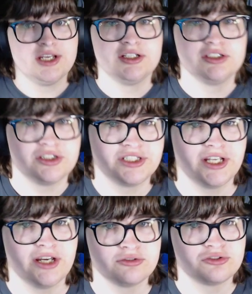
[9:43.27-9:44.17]
So see
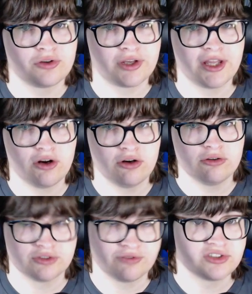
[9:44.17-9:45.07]
how I was talking there and it
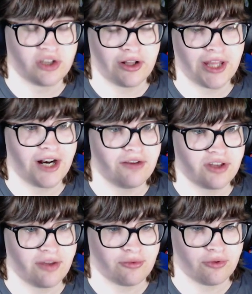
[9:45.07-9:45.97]
was obviously not loud enough to
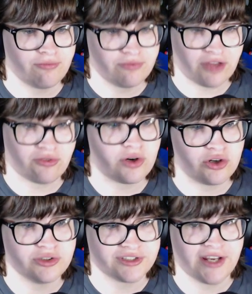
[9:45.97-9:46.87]
come through. That's what a
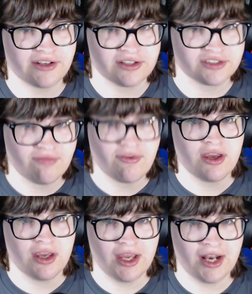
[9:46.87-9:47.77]
noise gate does.
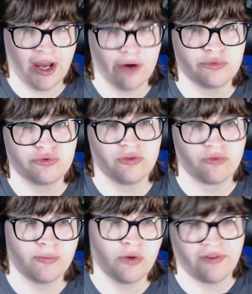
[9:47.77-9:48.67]
It helps with
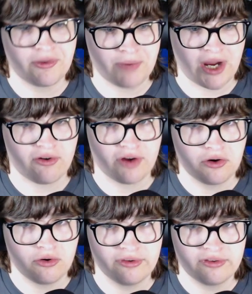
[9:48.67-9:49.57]
removing background
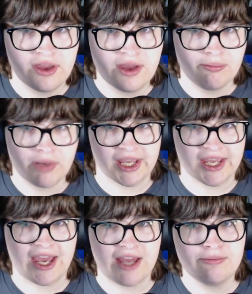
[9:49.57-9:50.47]
noise, but it
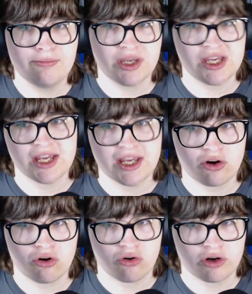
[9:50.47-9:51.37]
can be
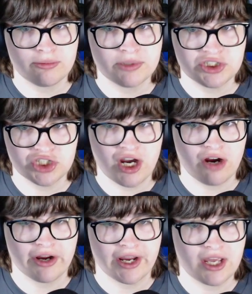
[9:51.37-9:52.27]
incredibly
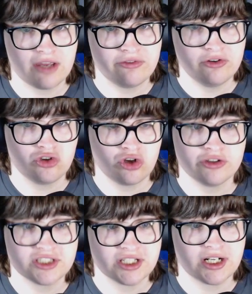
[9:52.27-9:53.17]
jarring if you don't
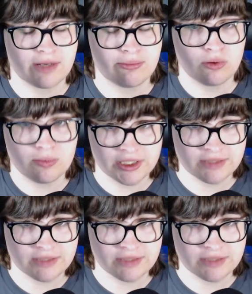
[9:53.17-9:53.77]
set it up properly.